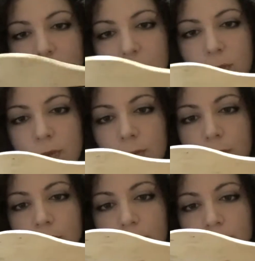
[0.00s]
This was
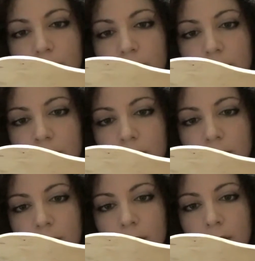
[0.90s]
part of a
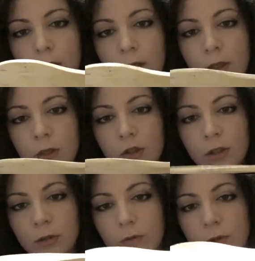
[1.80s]

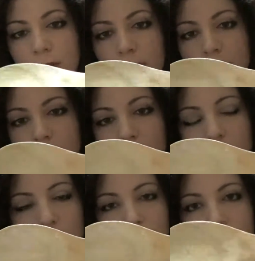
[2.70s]
children's
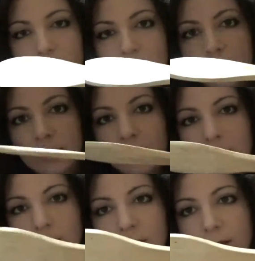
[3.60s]
kitchen set,
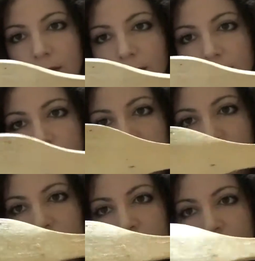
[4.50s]
and
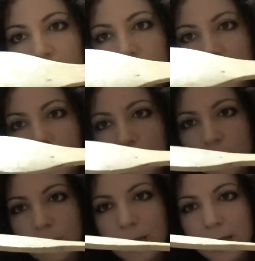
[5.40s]
I kind of
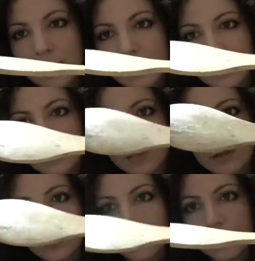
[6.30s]
painted it
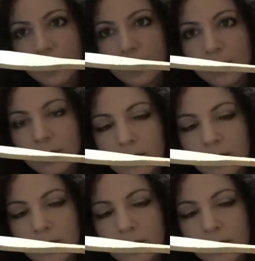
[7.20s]
with